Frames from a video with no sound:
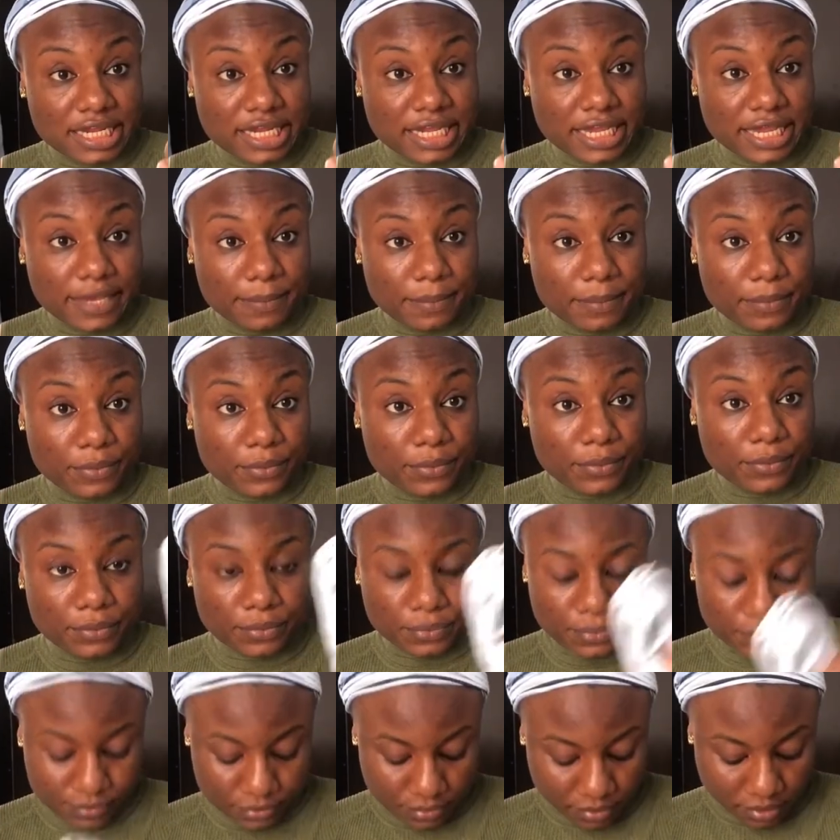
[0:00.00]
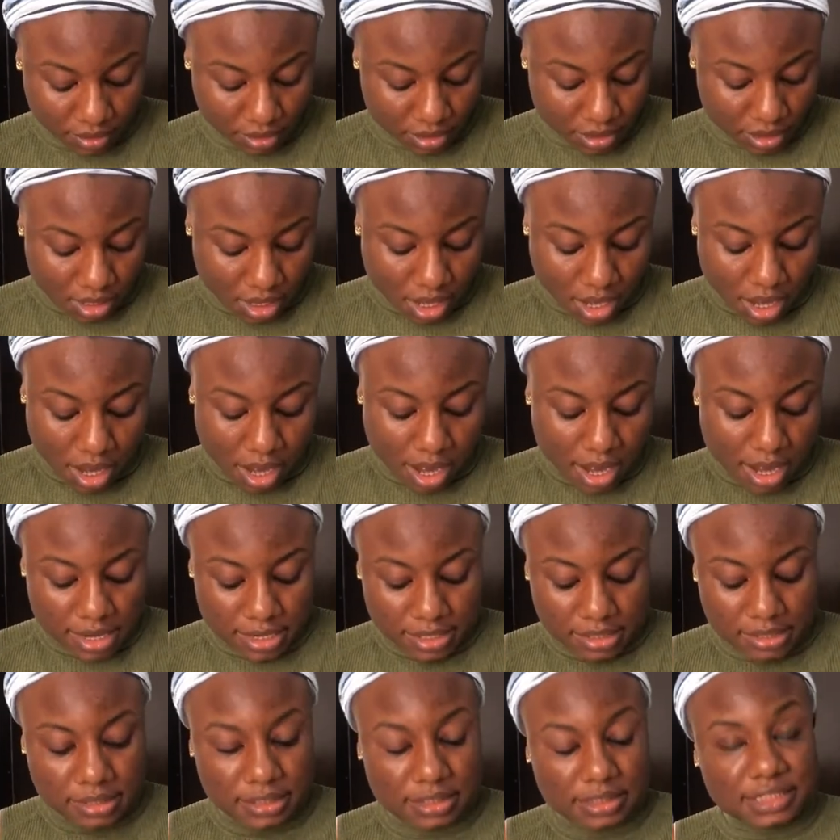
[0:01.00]
cable,
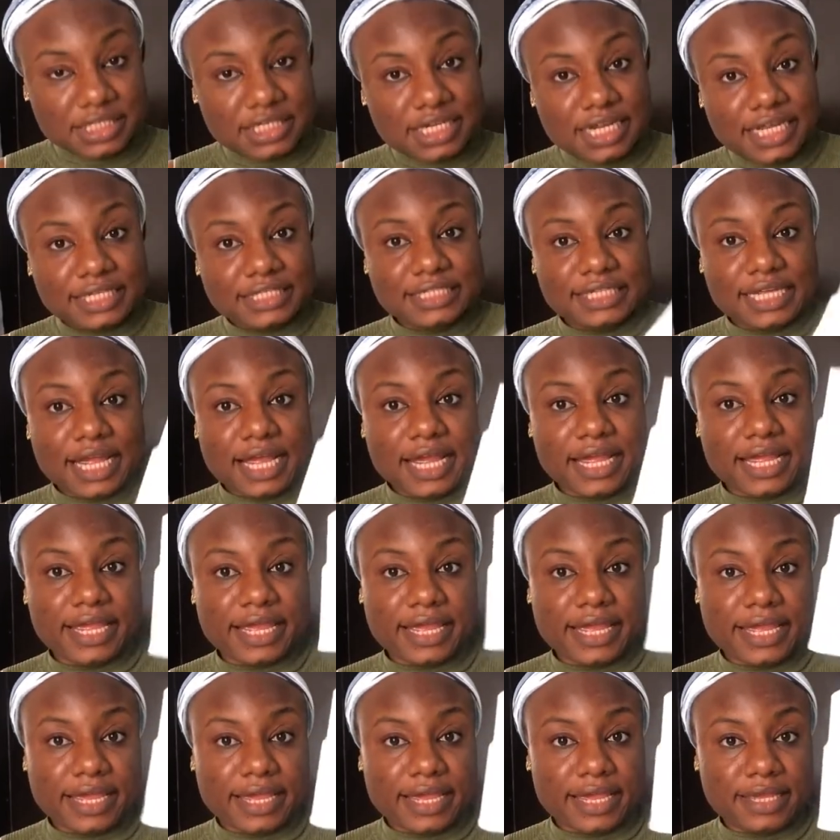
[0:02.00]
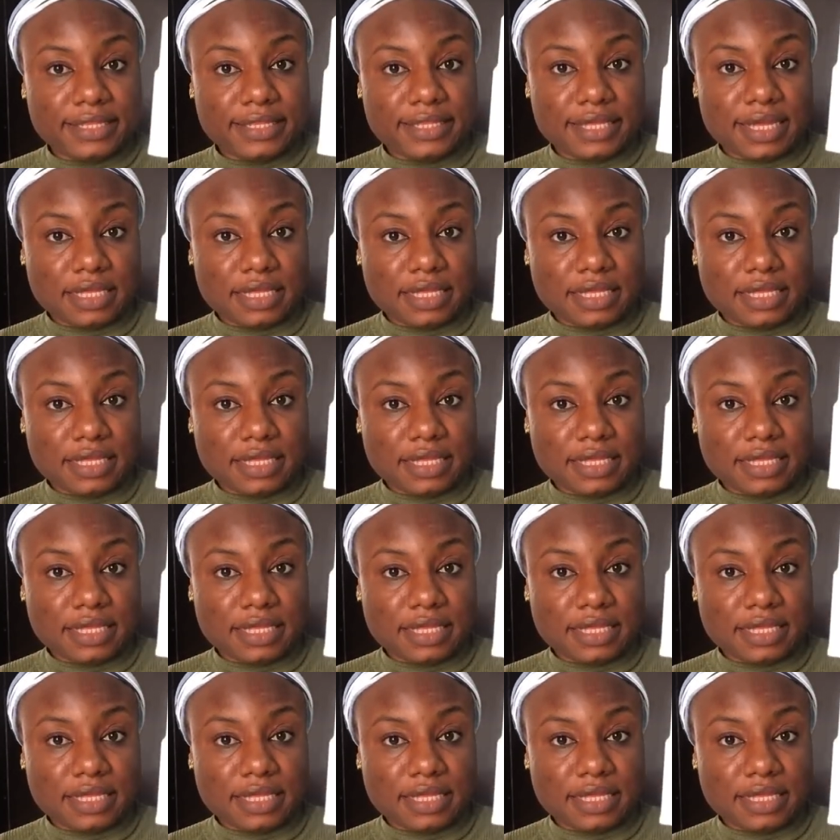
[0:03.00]
and the charger head